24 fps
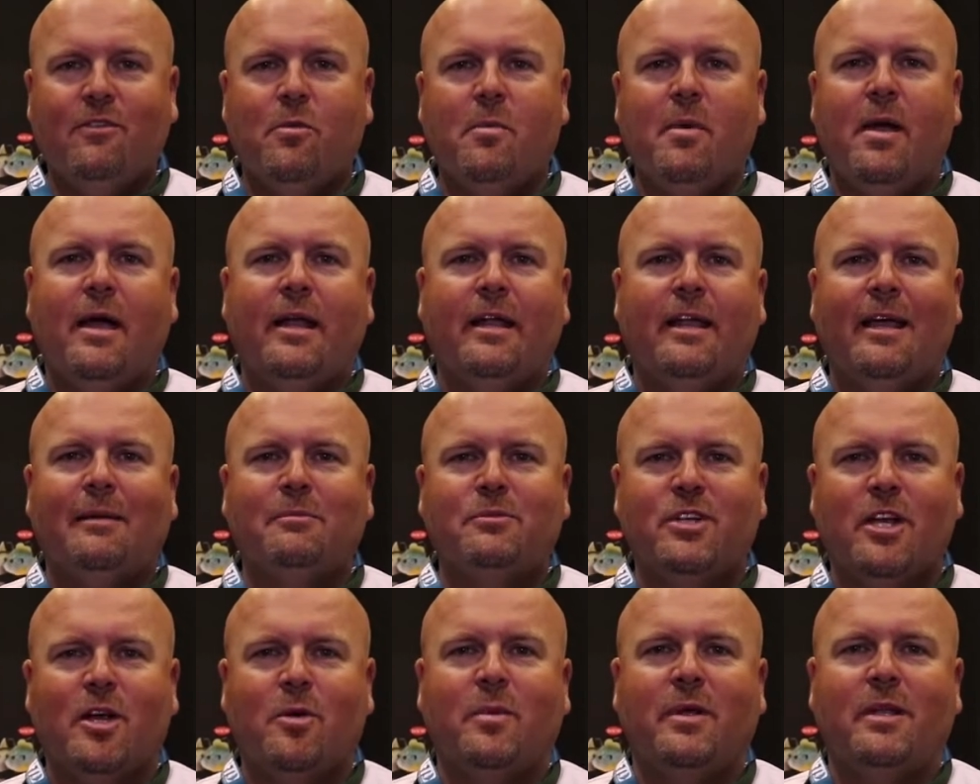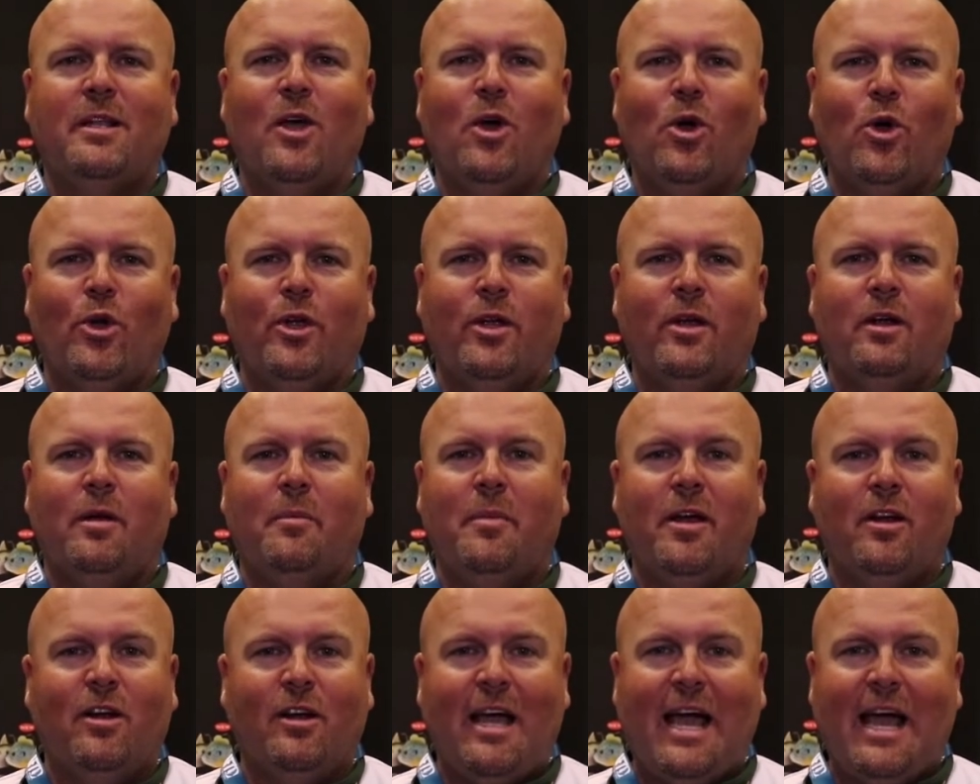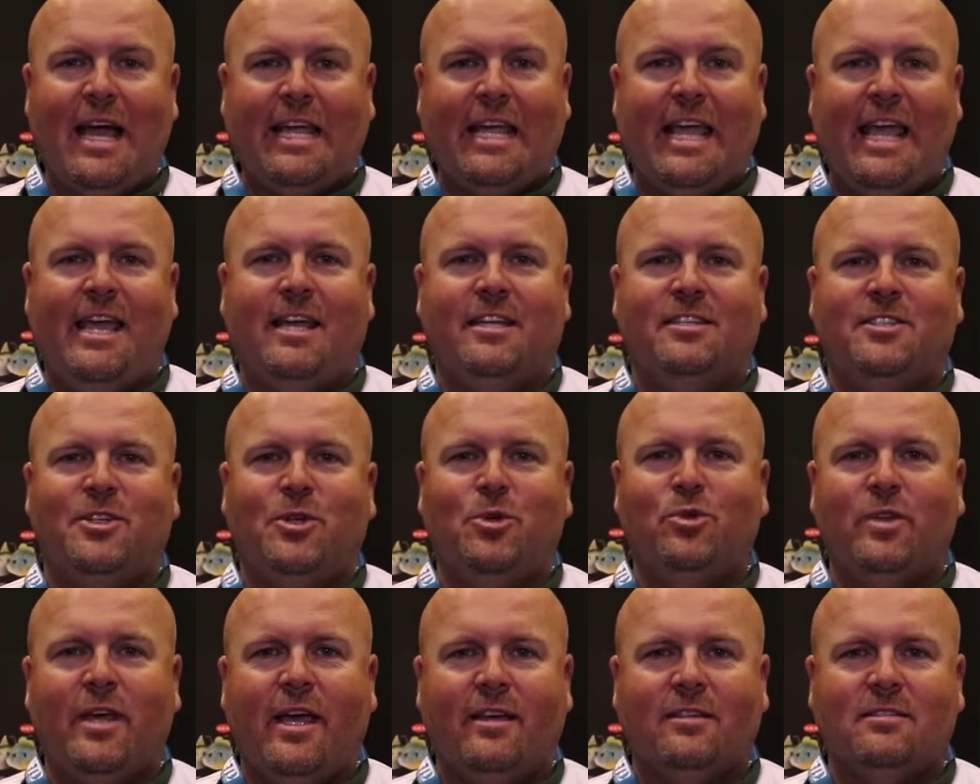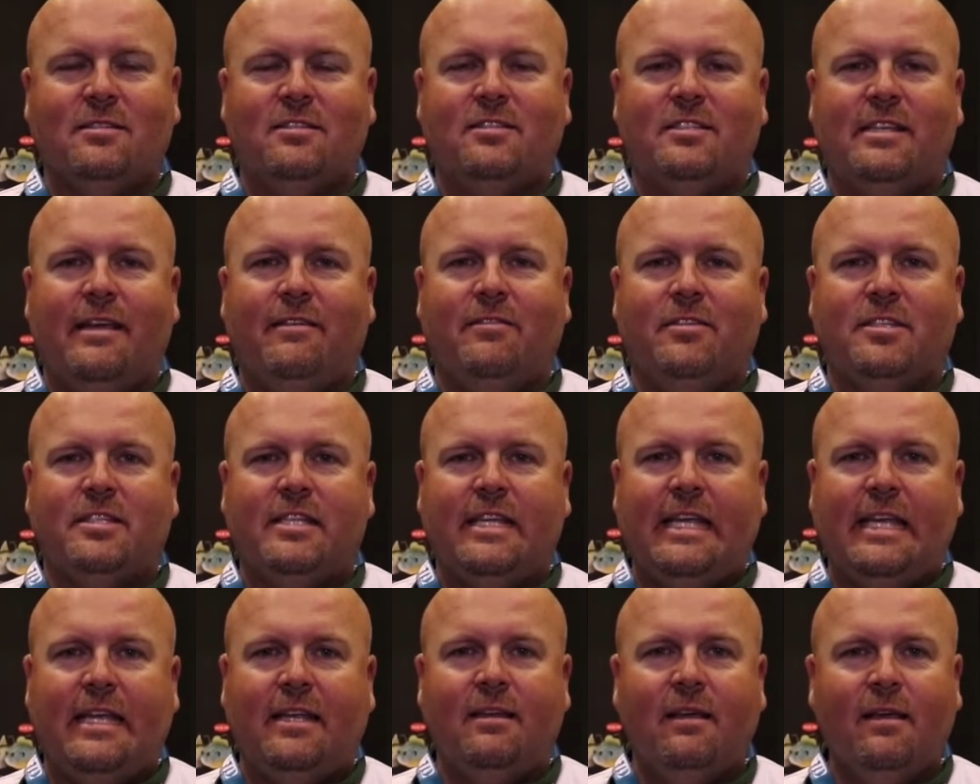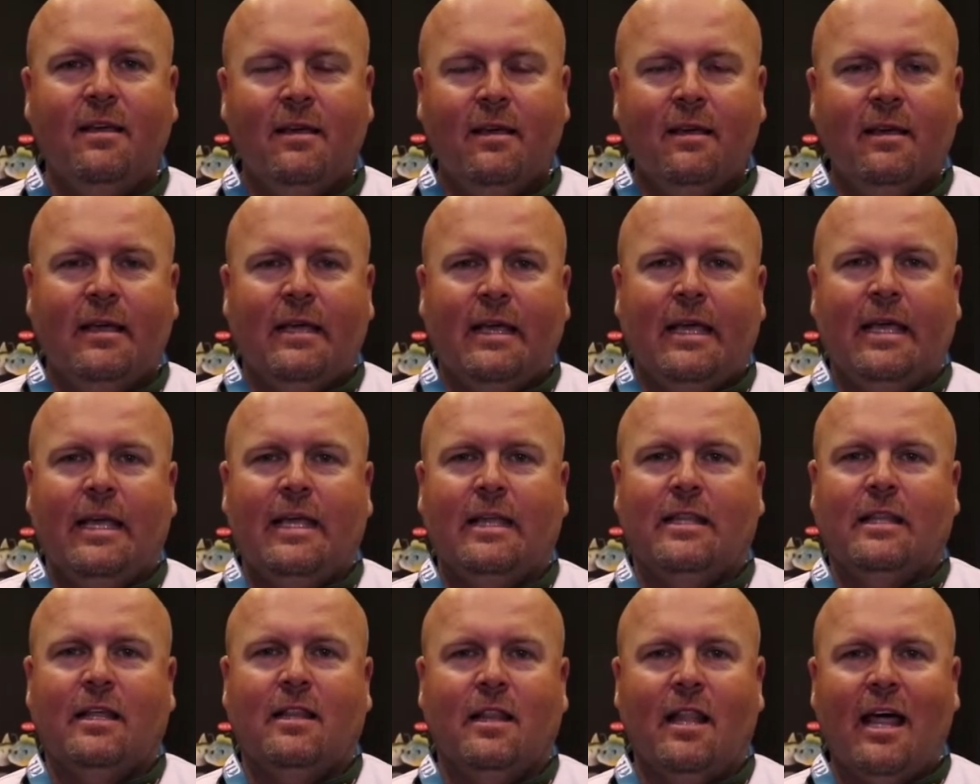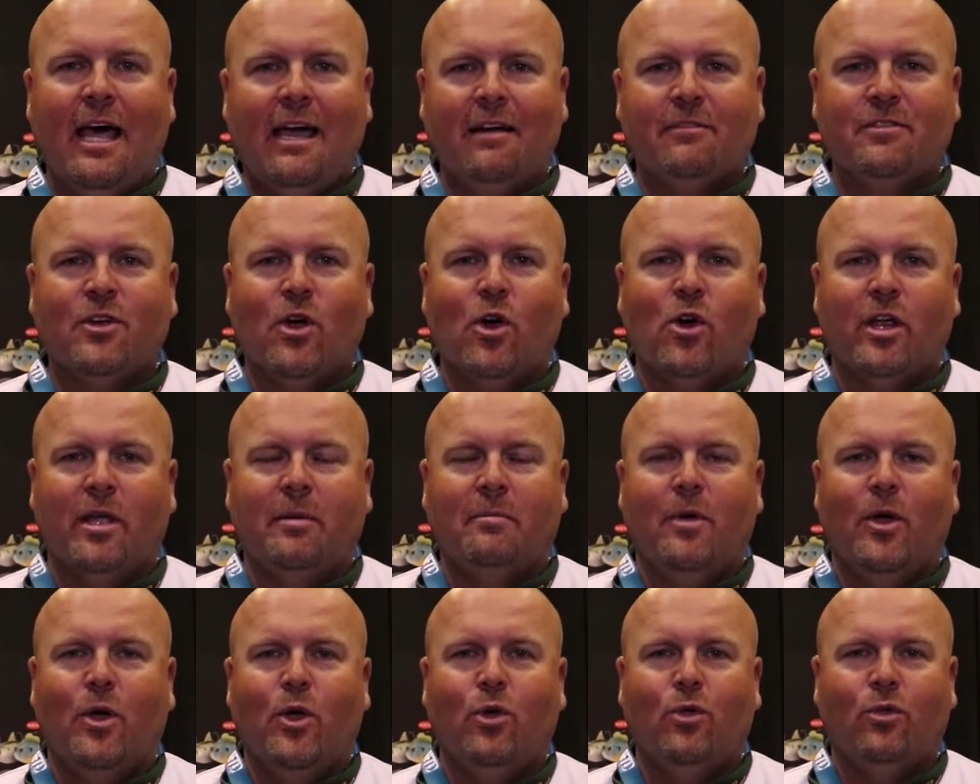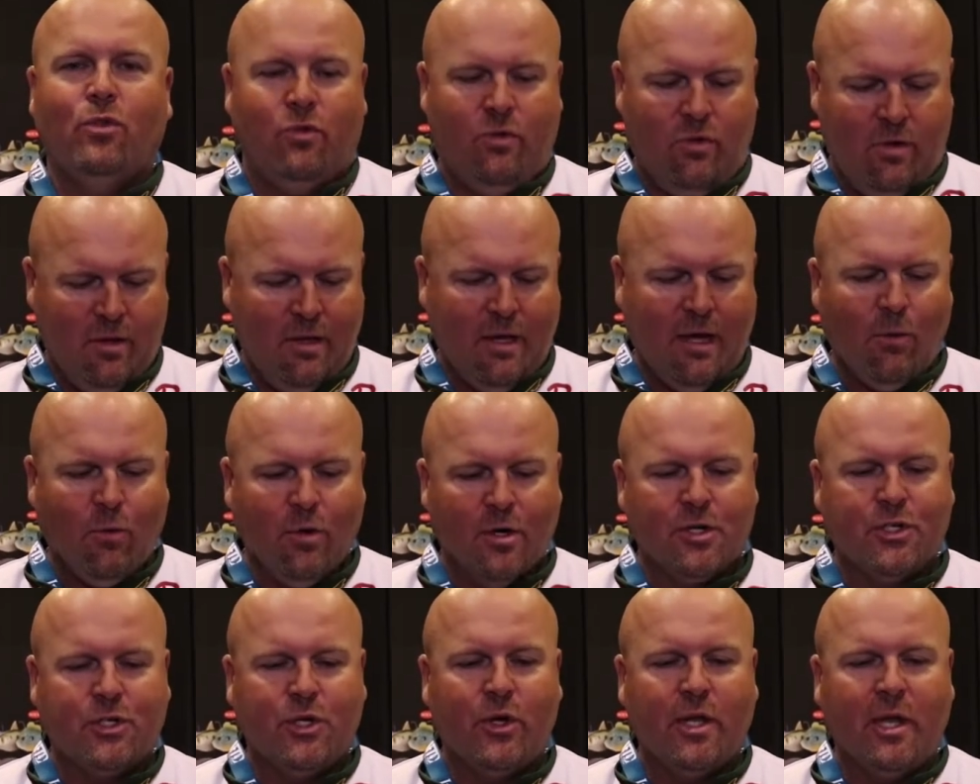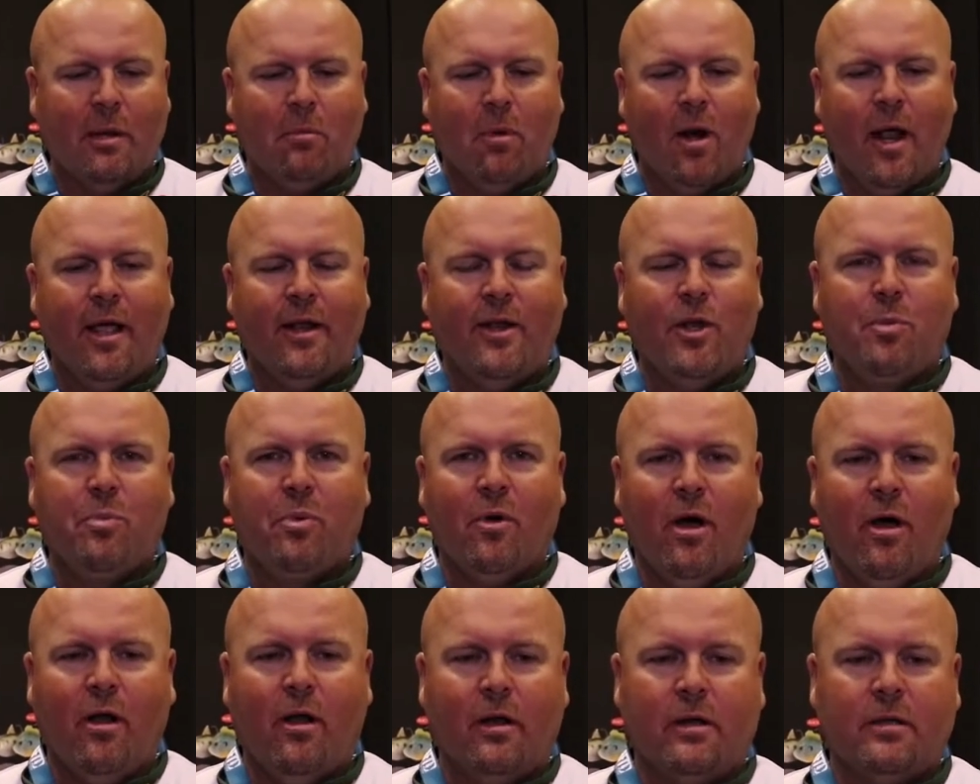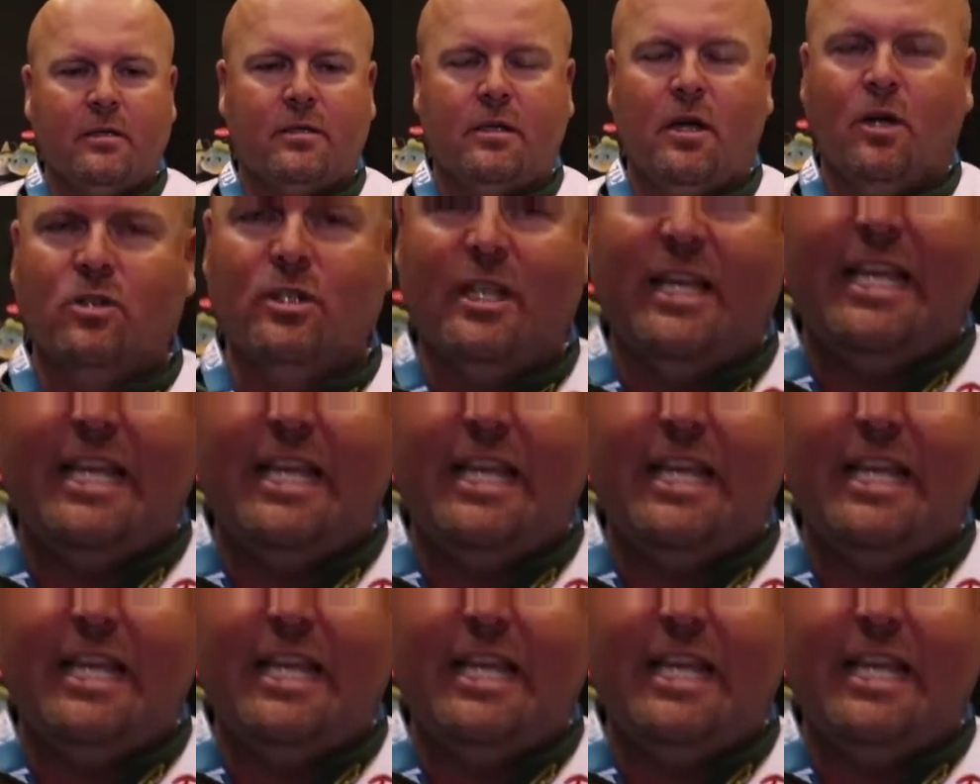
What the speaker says: everybody. I'm Jeremy Lawyer. I'm here at ICAST 2017 in the Livetarget booth. I want to show you a brand new product called